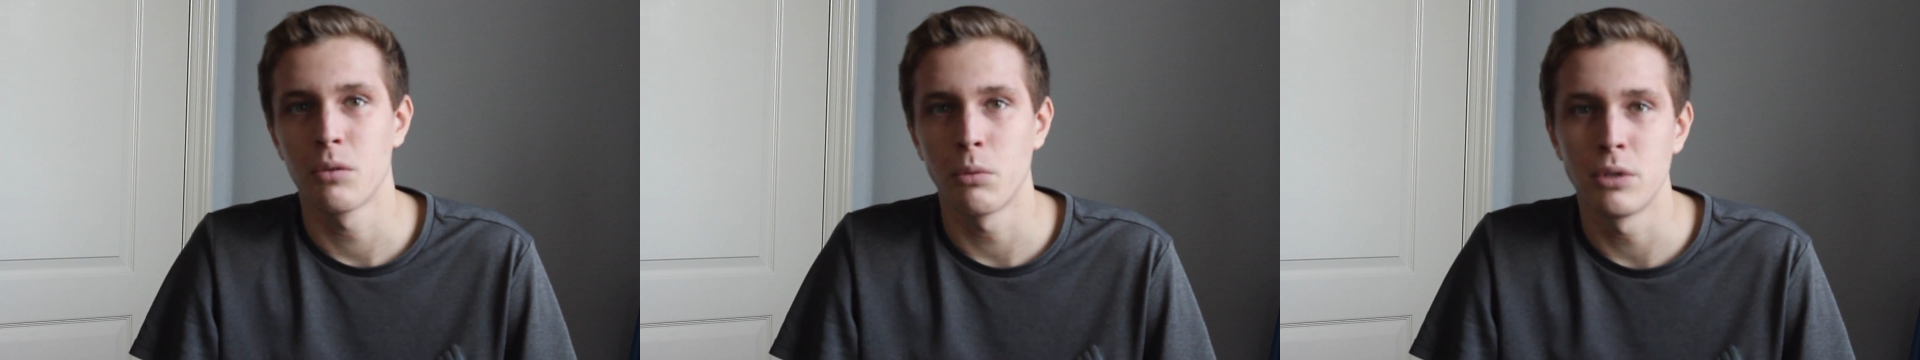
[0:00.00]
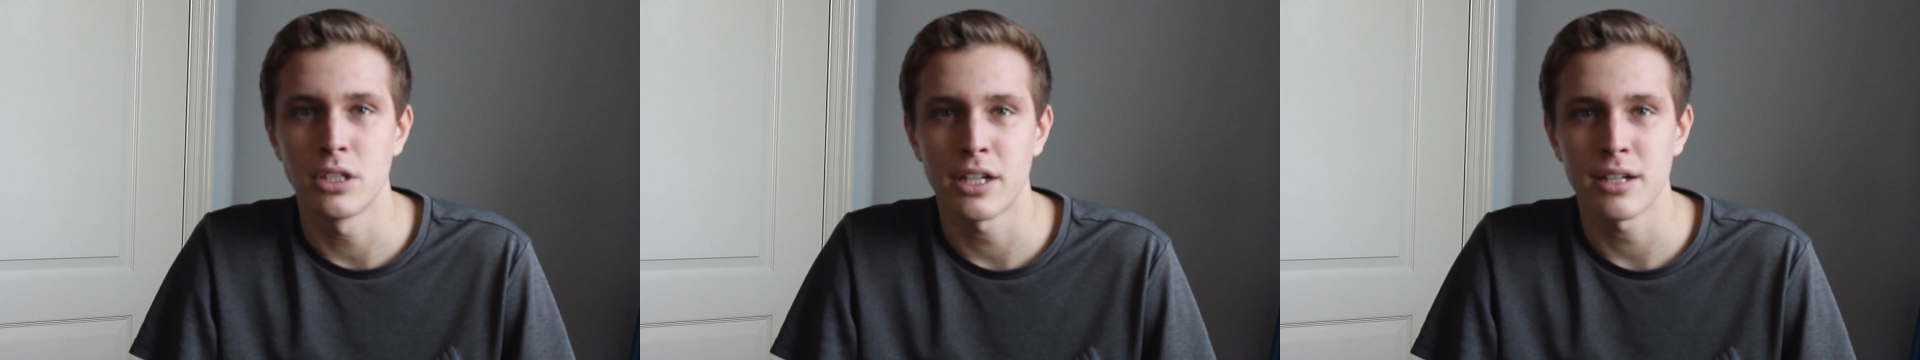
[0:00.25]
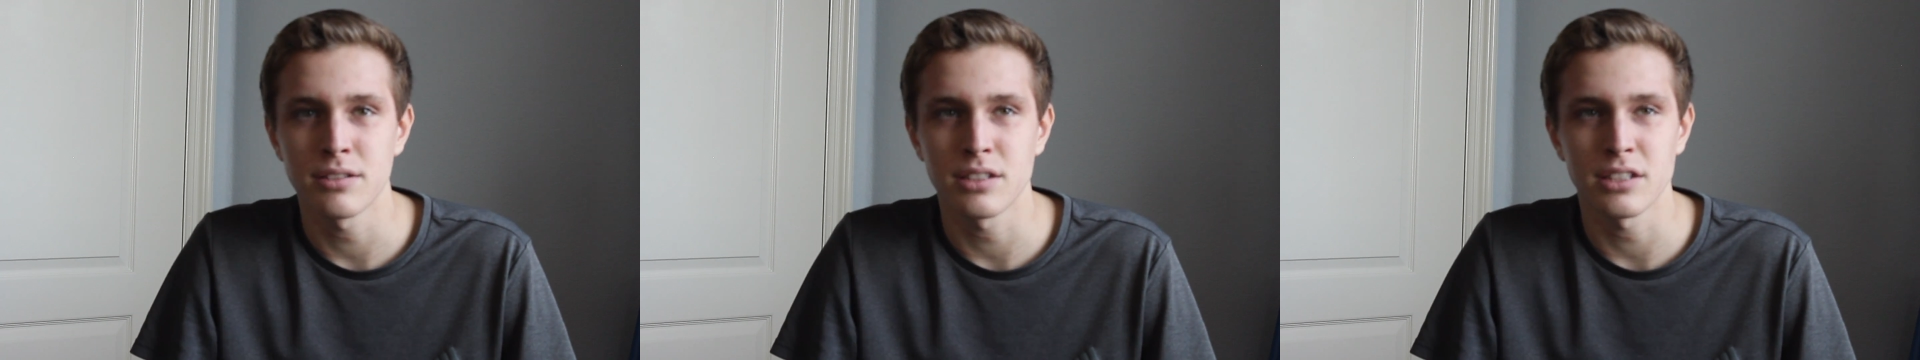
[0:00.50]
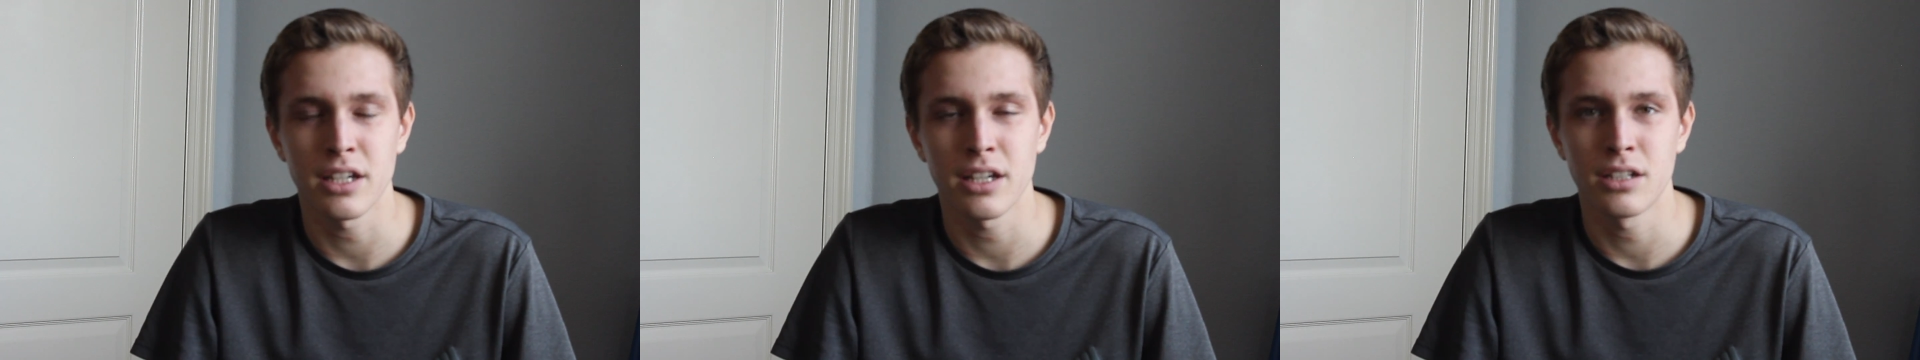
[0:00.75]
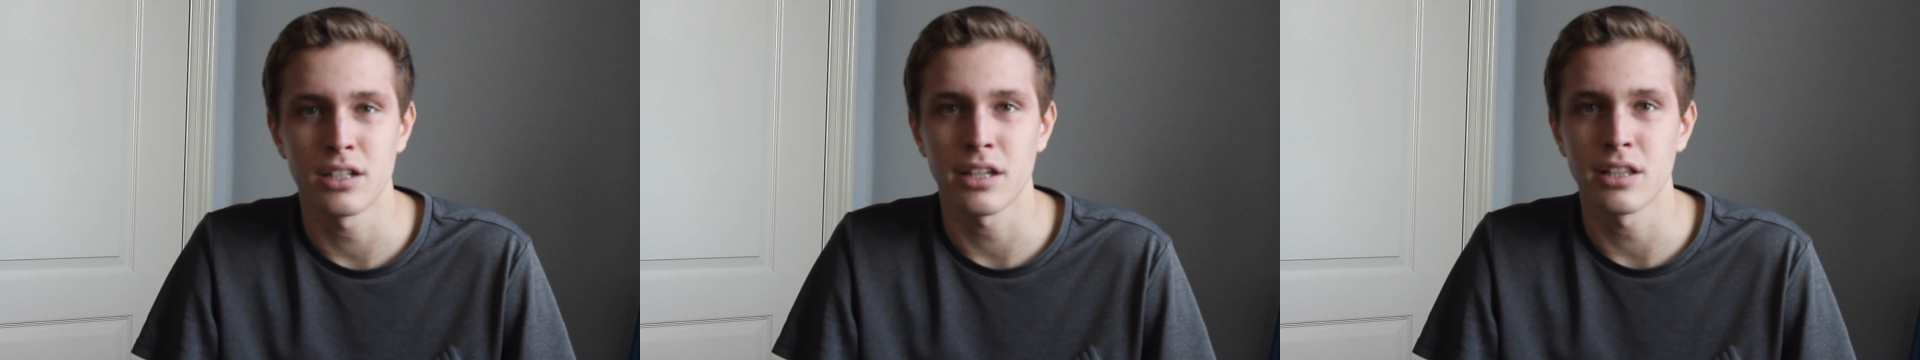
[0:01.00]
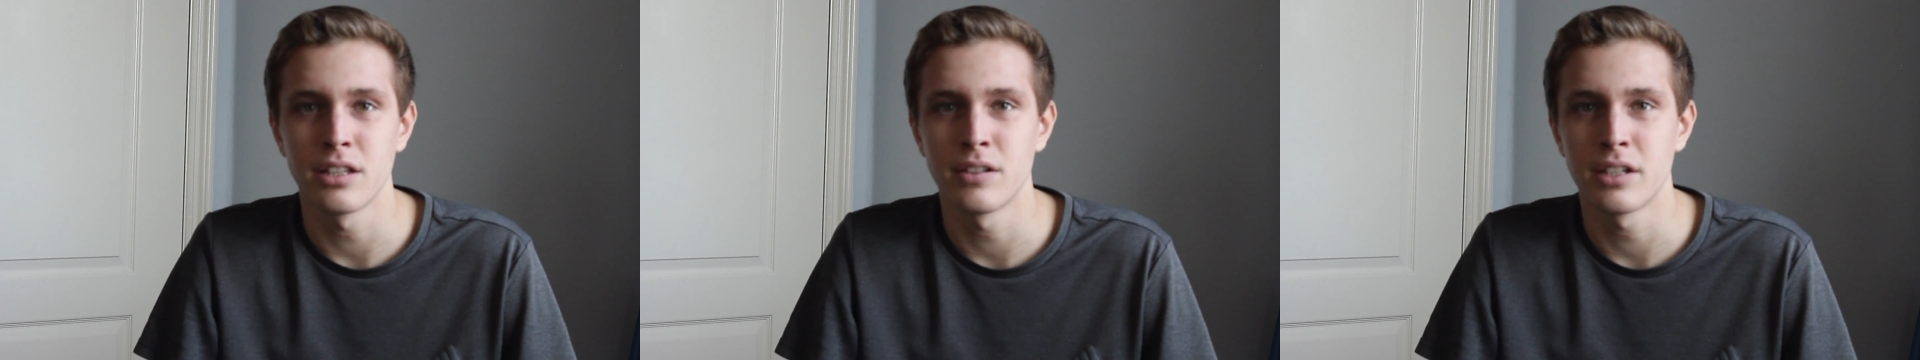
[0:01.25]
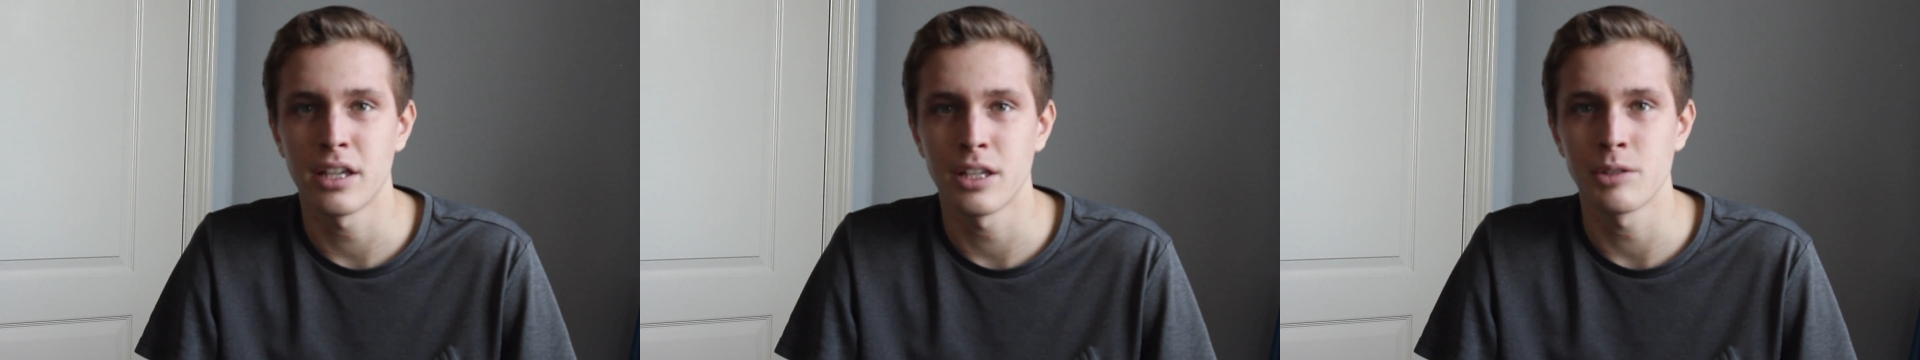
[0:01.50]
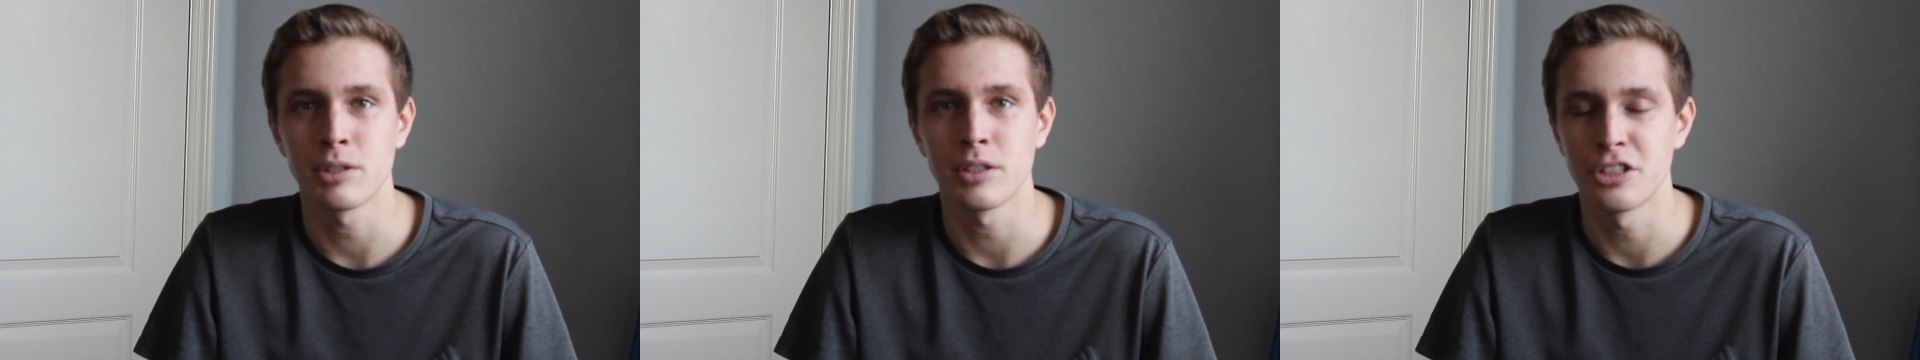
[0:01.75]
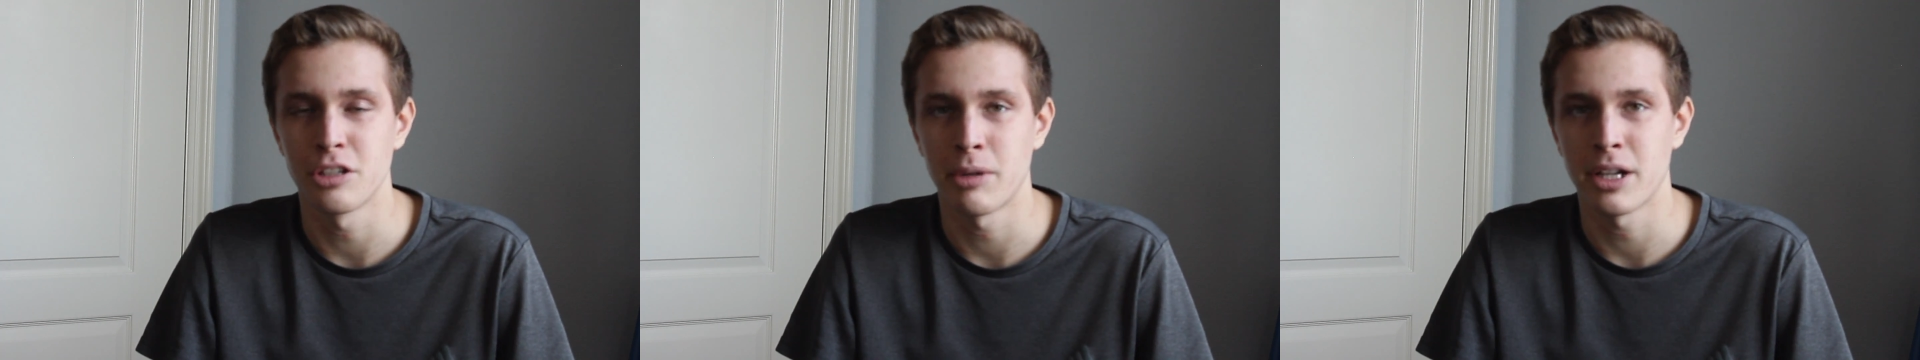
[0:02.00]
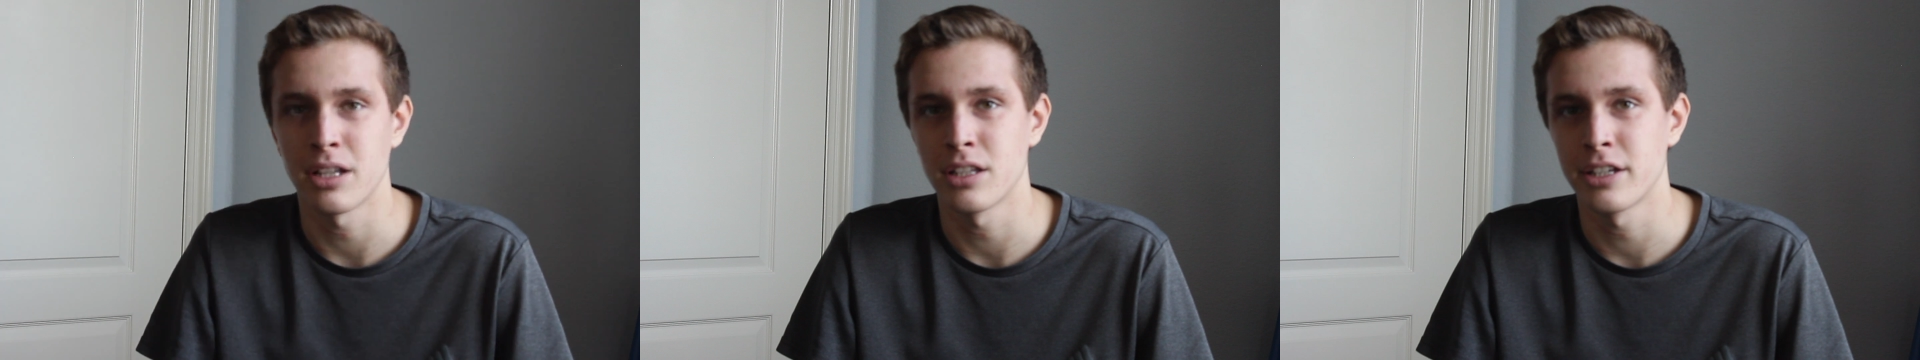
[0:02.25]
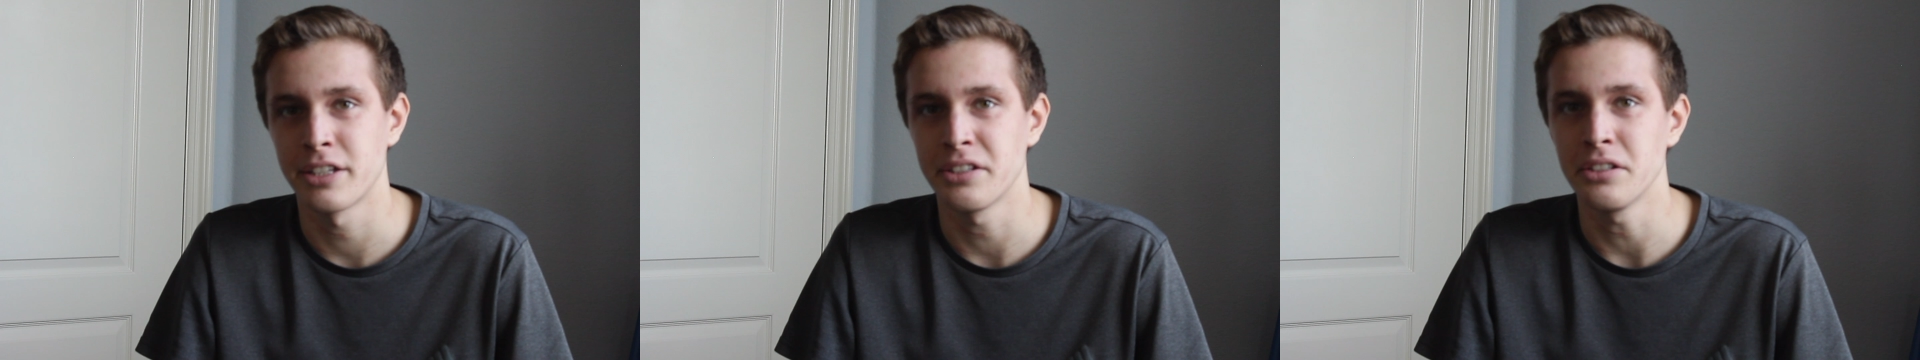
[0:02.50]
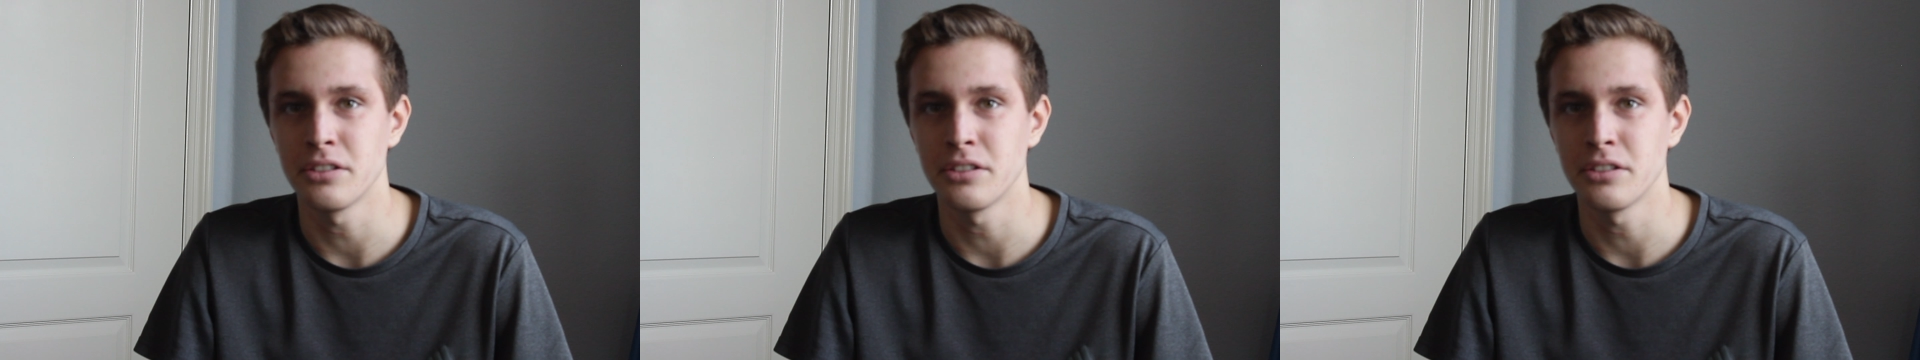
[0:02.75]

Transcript: When you're outside on a clear day with a good amount of light,